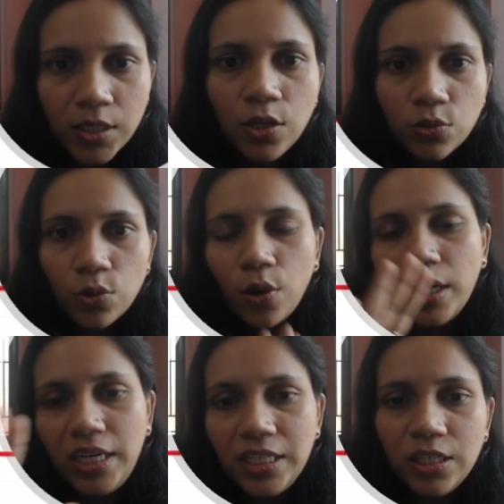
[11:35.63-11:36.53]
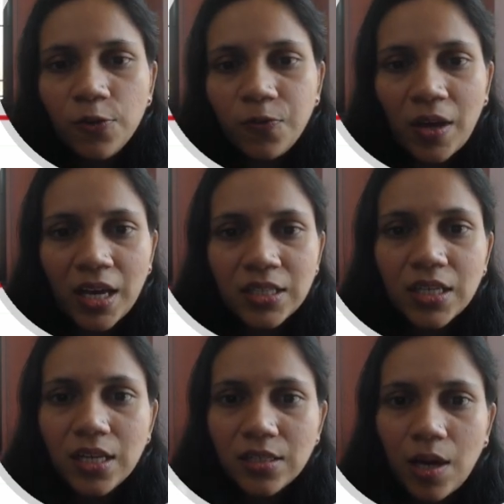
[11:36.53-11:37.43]
So your interphase
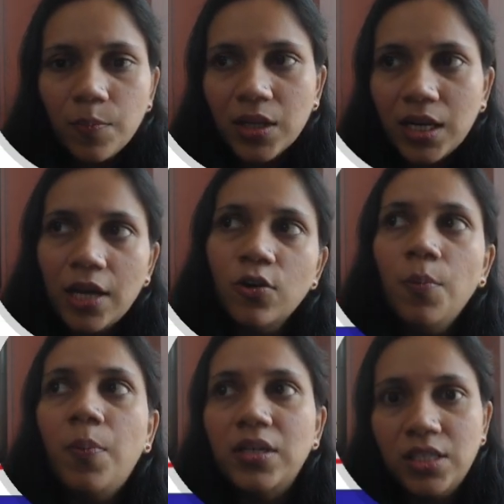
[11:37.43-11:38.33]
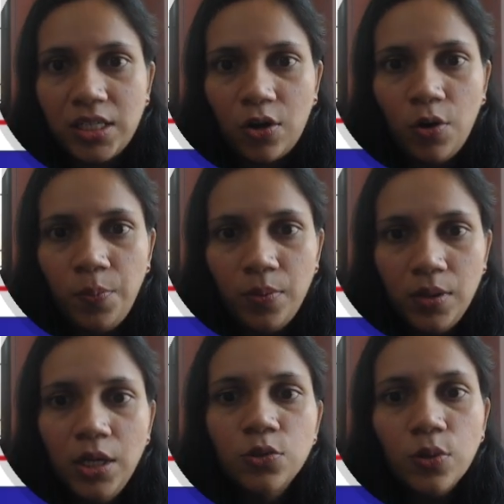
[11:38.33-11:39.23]
is something like your bus
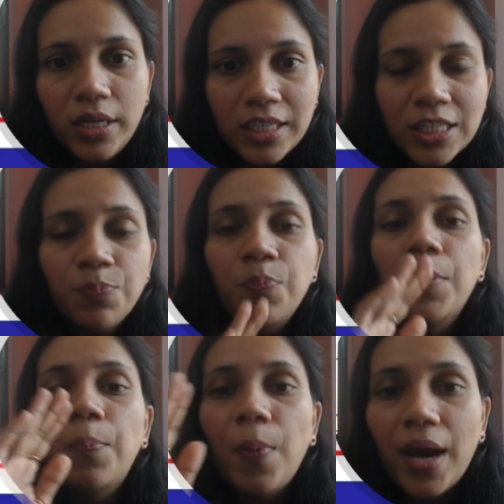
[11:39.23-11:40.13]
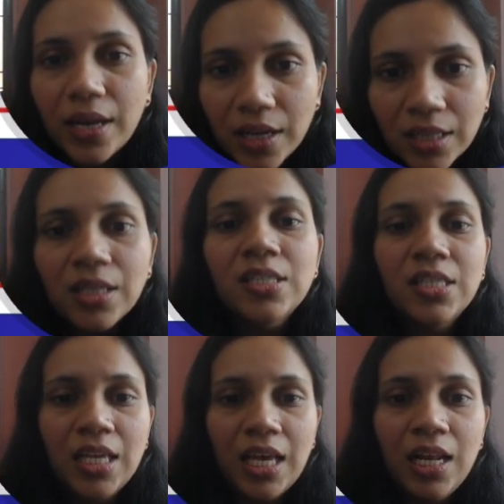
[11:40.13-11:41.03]
stop. So it is preparing the
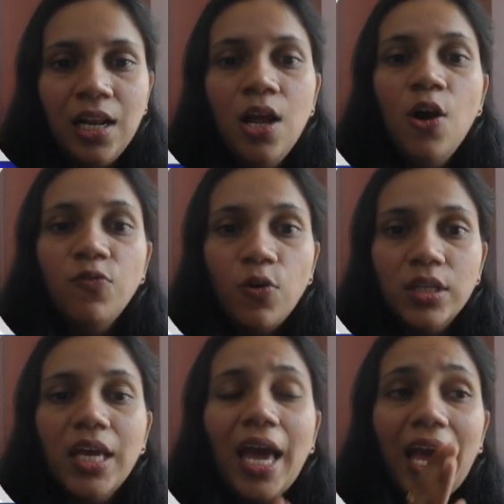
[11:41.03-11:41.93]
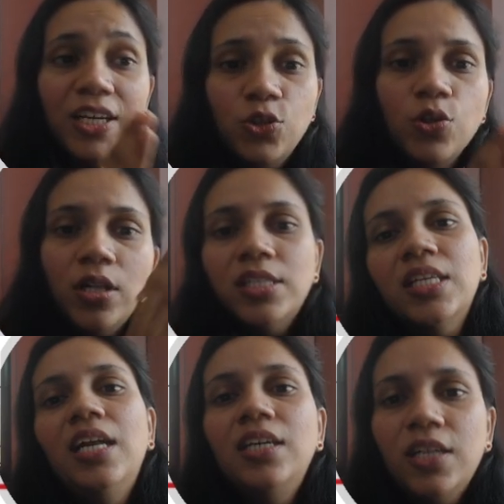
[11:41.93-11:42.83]
cell for the actual
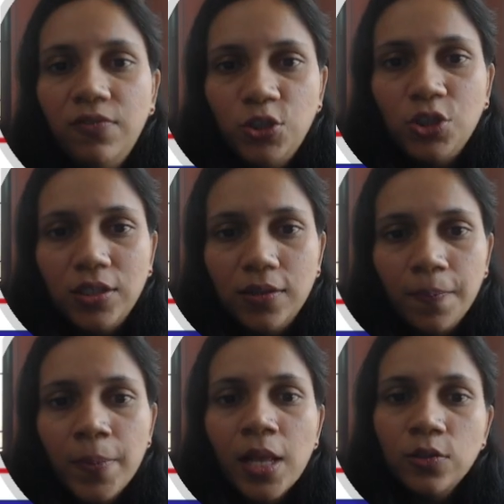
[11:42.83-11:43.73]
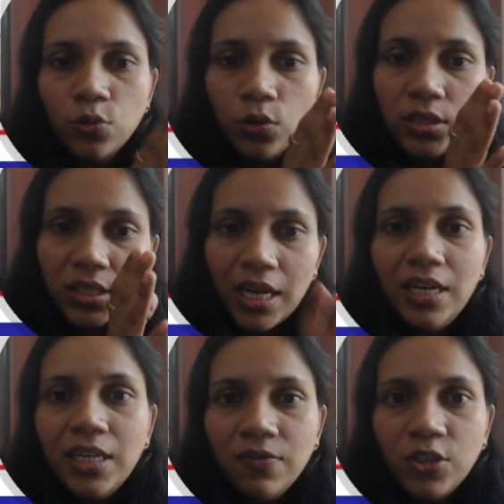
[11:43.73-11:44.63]
cell division. So
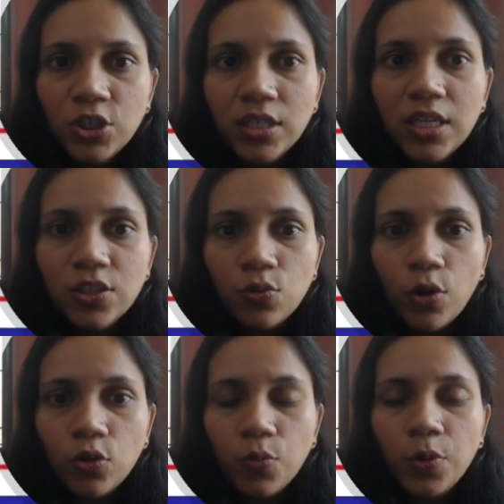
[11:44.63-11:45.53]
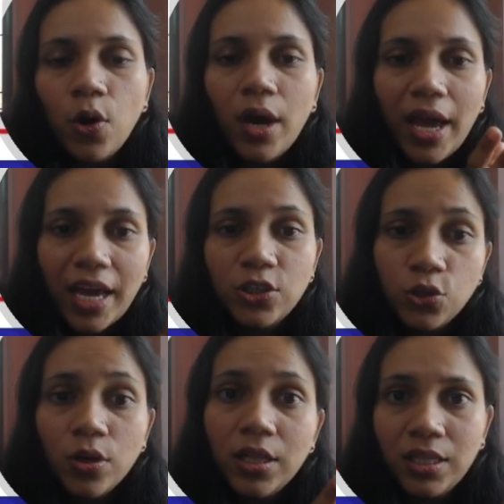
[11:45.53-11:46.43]
cell division is going to be your
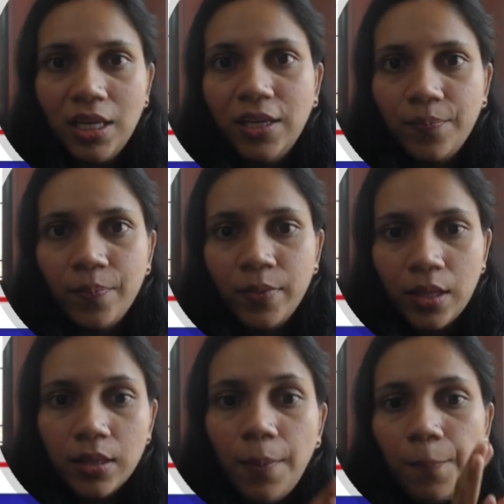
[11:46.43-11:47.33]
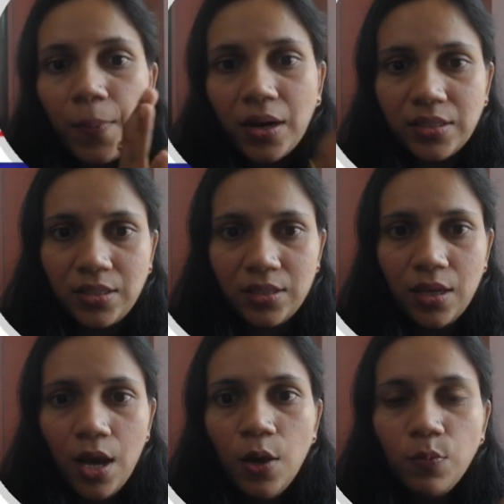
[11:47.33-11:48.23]
actual thing, the bus
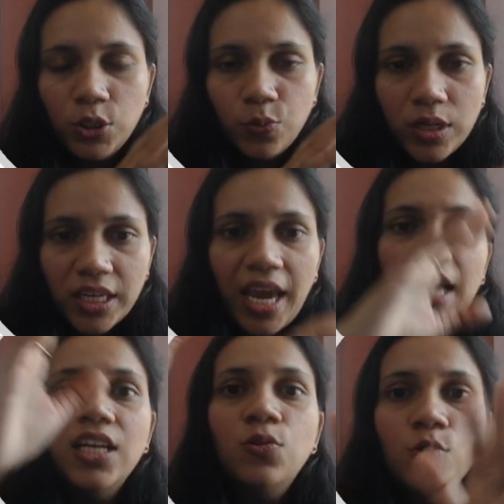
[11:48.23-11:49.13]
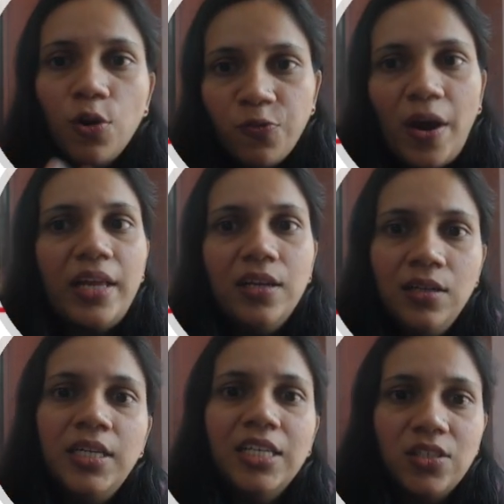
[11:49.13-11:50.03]
which will carry to your
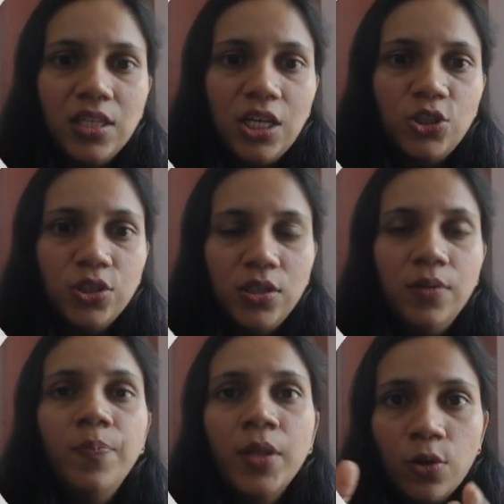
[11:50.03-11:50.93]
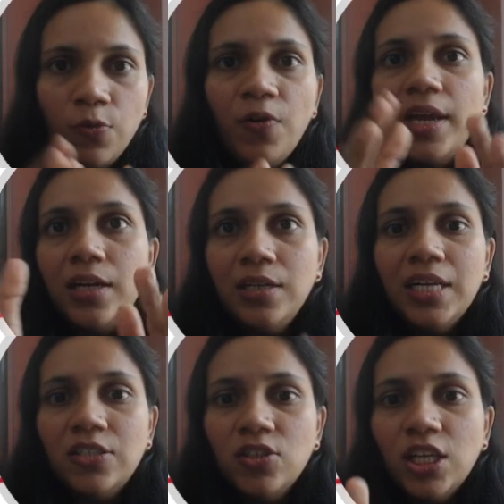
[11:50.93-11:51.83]
final destination. Your final
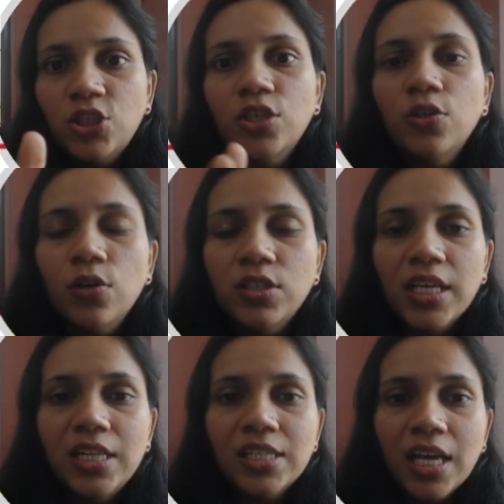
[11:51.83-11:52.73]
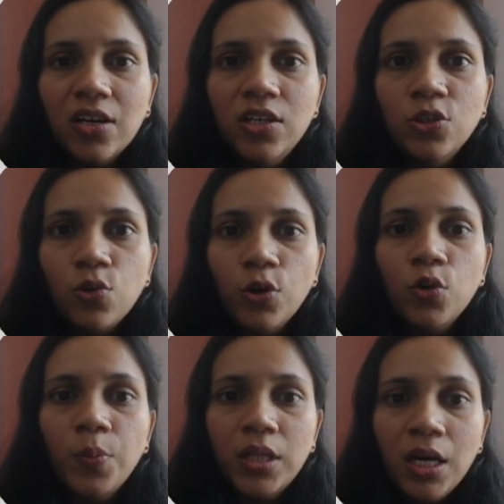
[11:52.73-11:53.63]
destination in your cell cycle is going
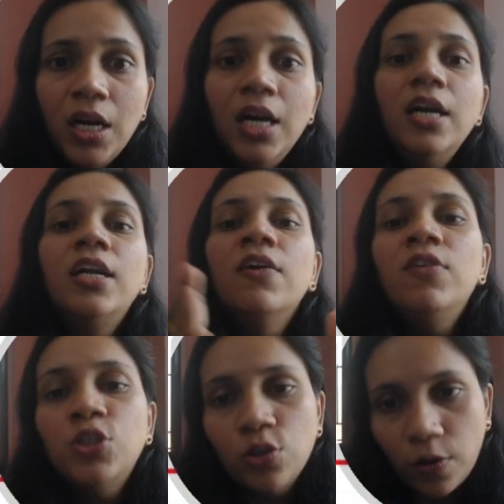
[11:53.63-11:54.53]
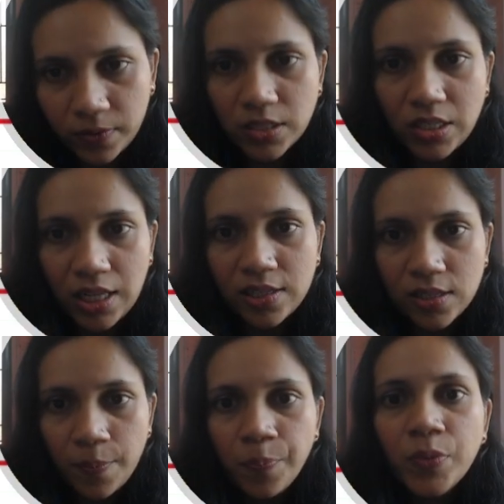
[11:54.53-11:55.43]
to be the division of the
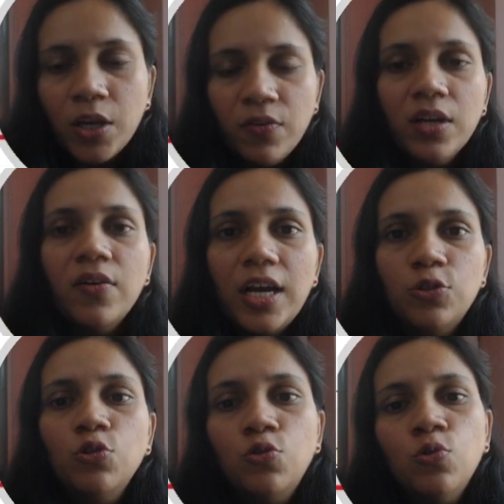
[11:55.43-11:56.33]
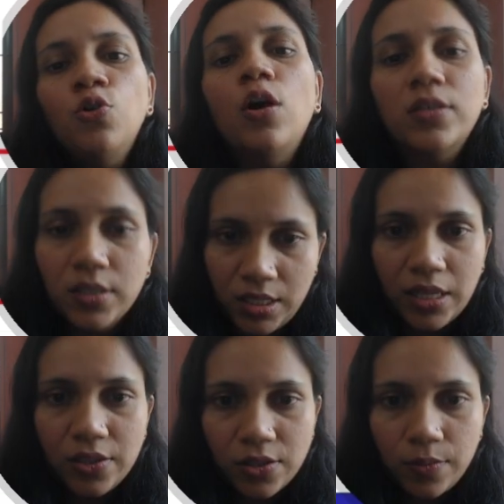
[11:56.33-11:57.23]
cells, giving rise to two daughter
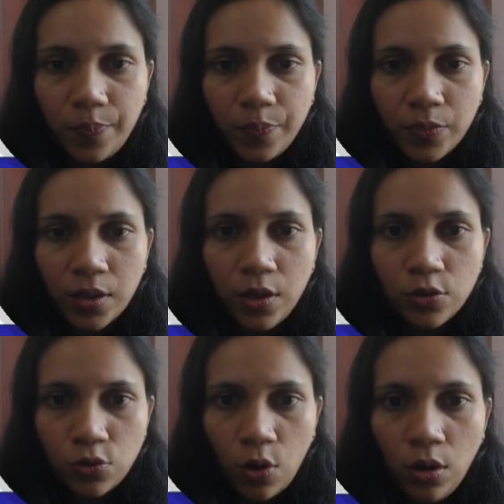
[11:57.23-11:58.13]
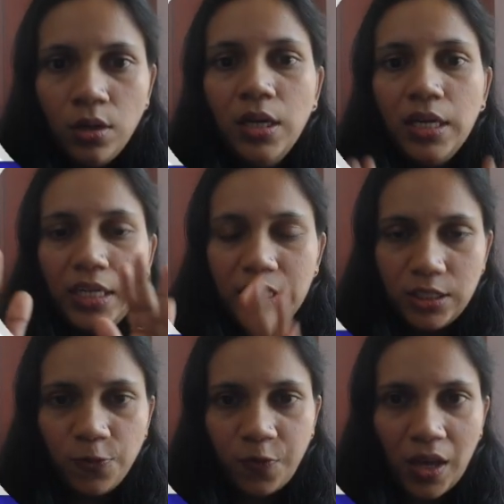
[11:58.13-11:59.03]
cells. So,
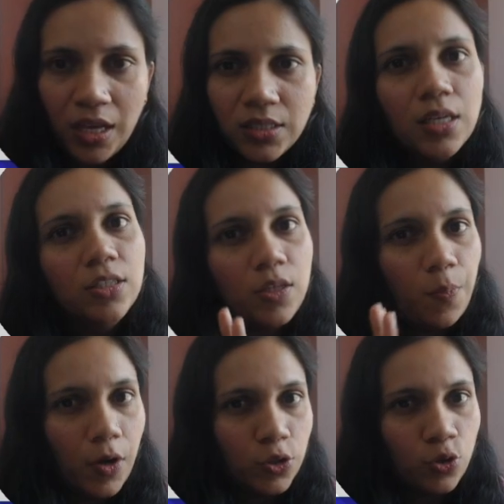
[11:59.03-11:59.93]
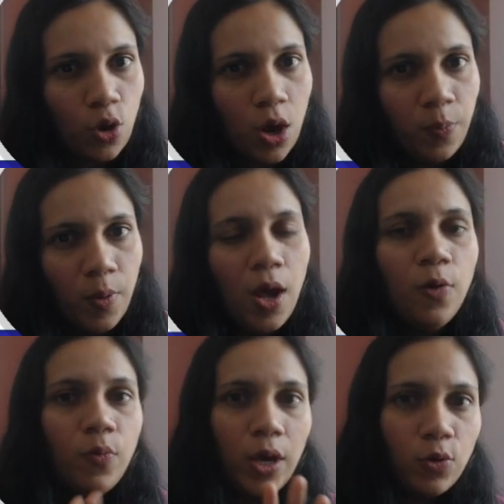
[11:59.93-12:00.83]
interphase is the bus
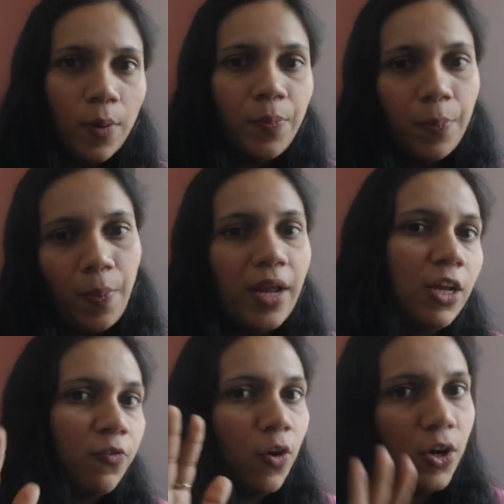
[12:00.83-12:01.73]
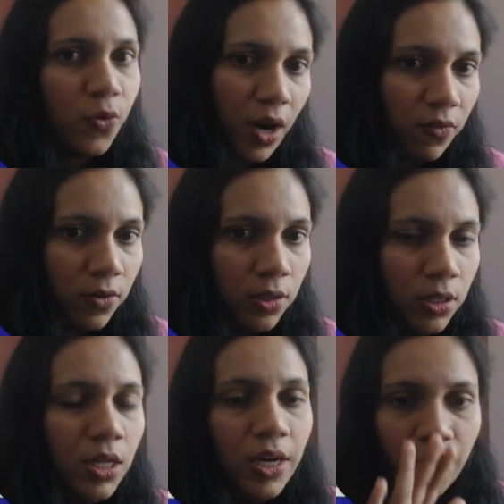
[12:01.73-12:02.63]
stop where you are preparing for your
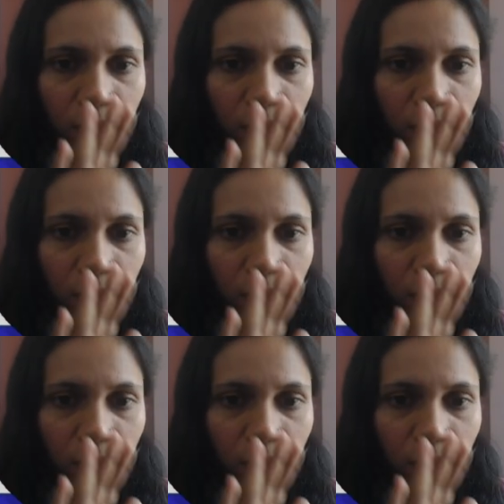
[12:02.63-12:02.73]
travel.